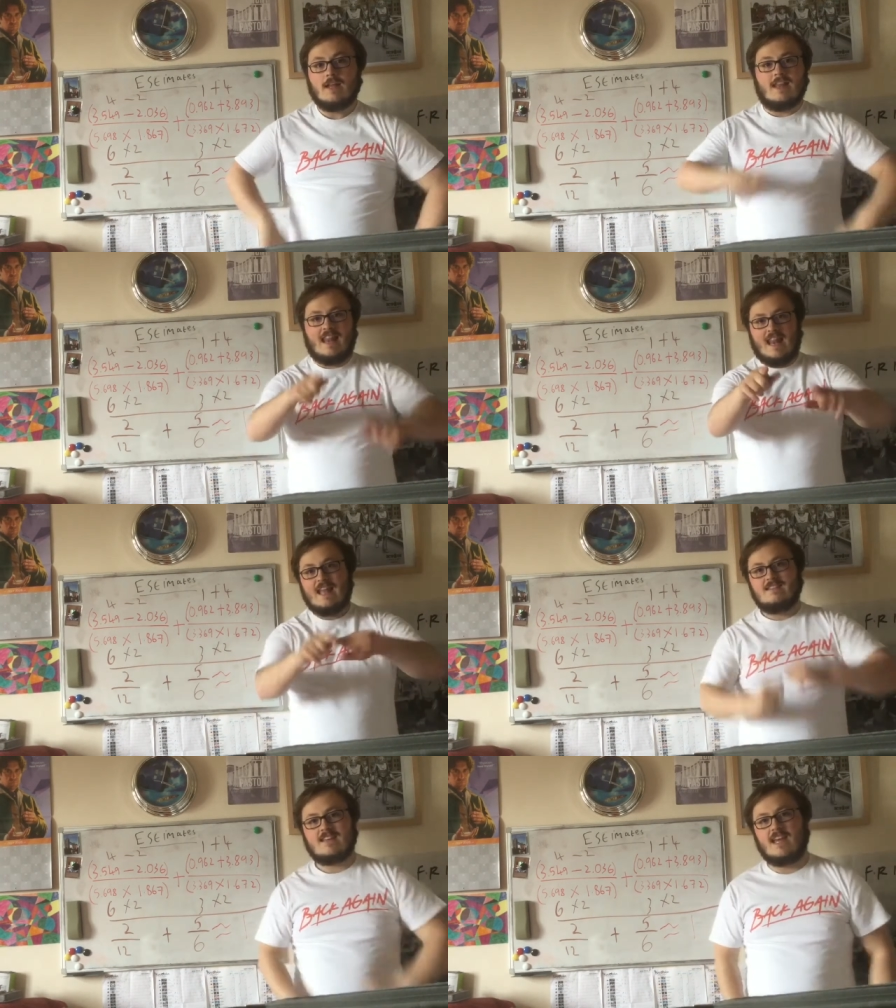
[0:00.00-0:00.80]
Let's
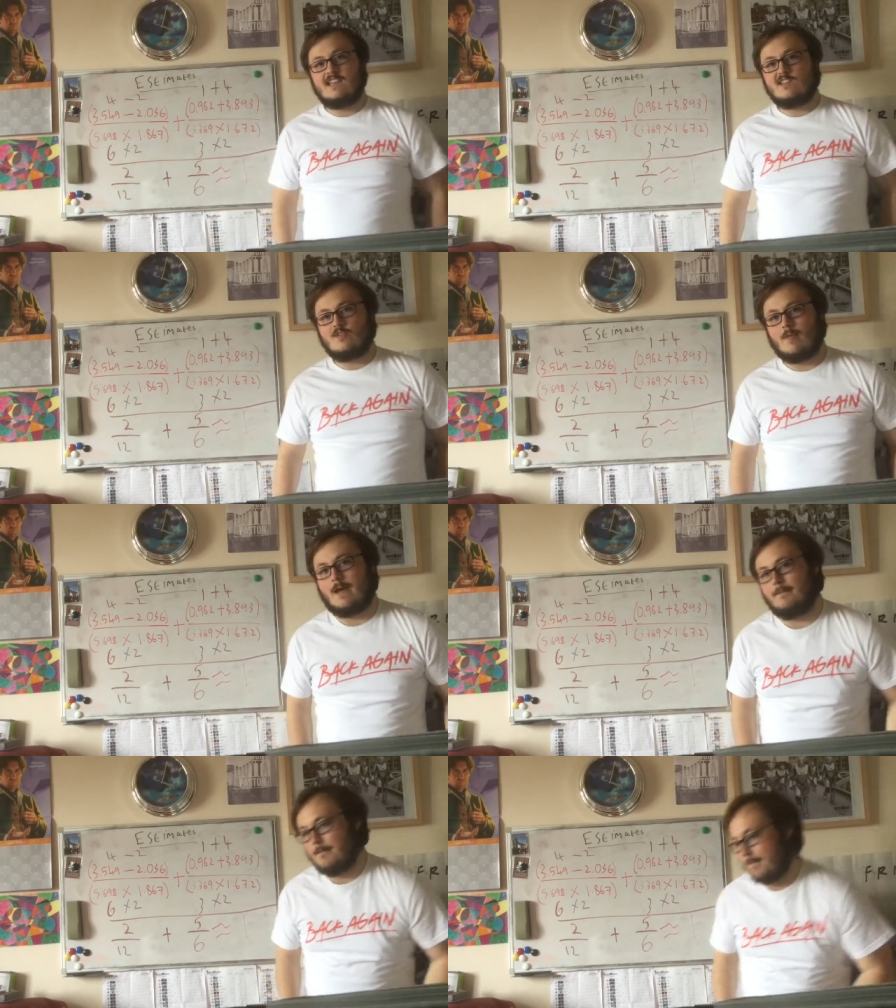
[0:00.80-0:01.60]
get into it.
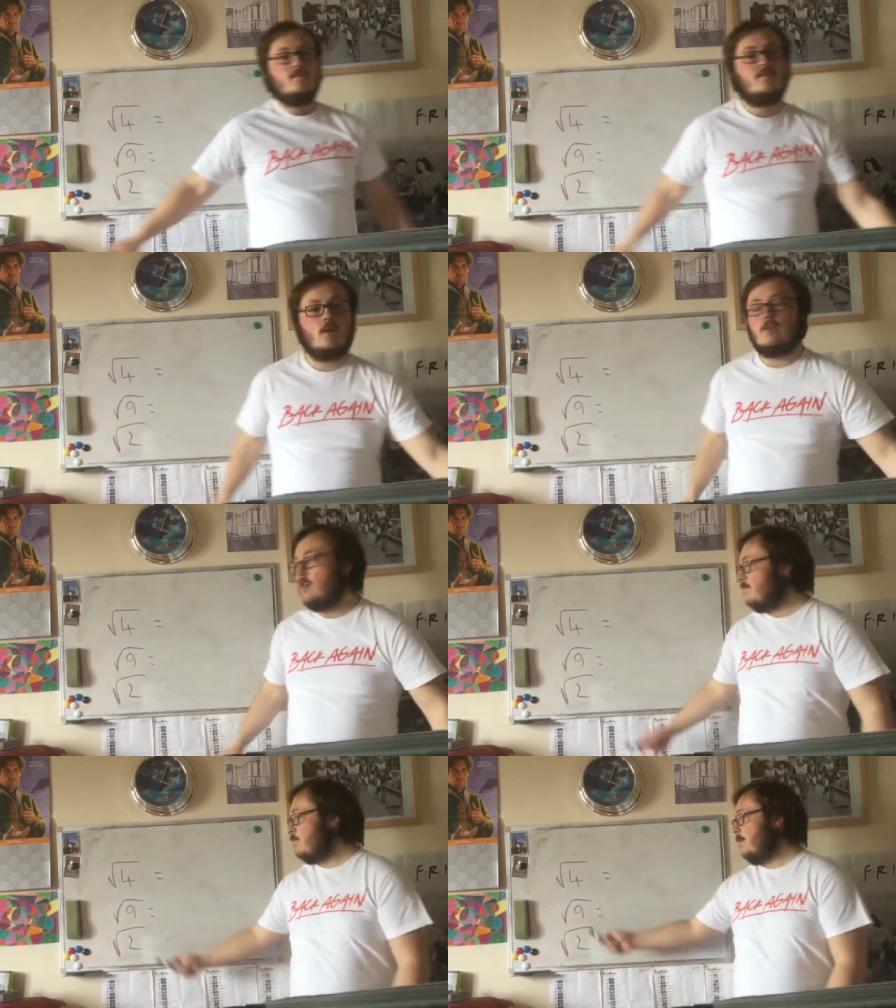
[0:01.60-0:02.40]
So you've
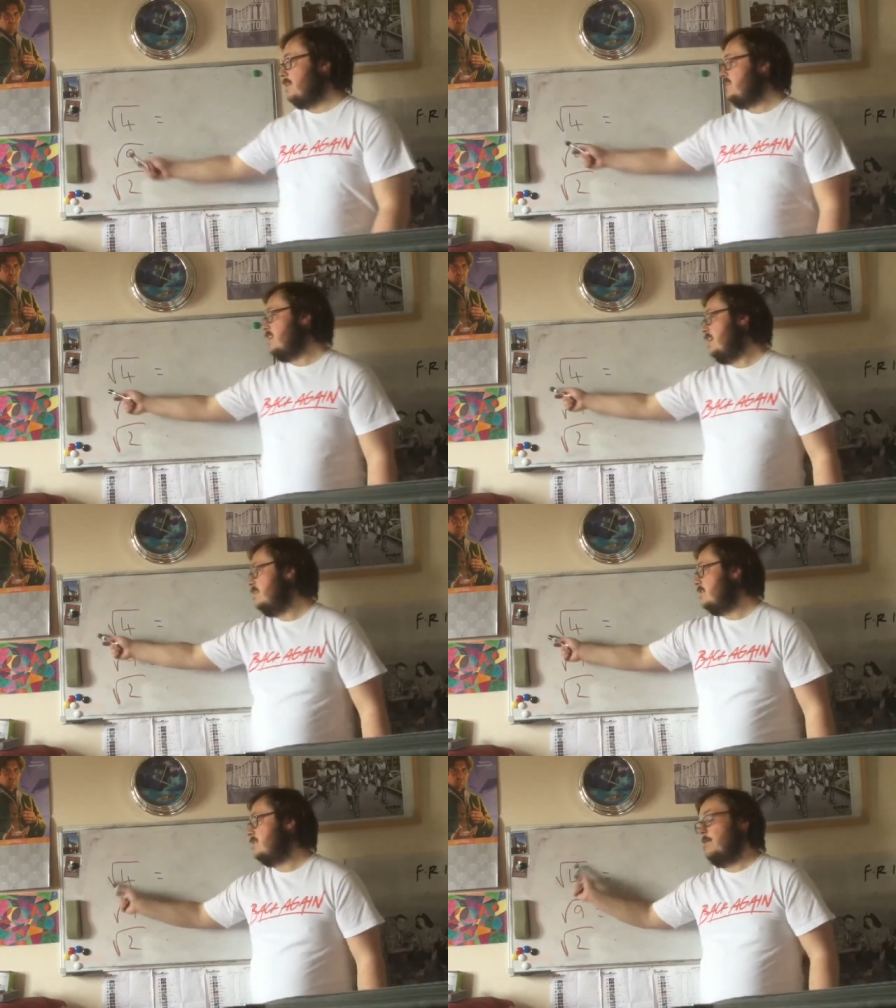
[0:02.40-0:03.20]
probably seen
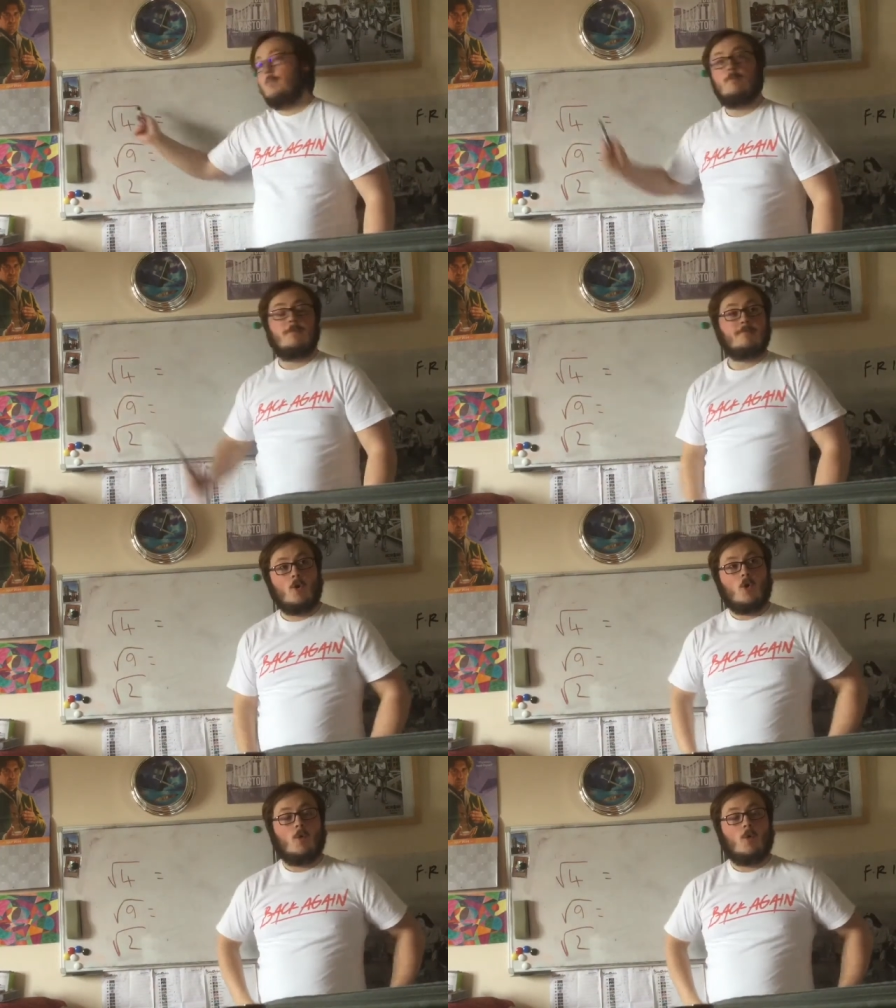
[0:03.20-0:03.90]
this symbol before.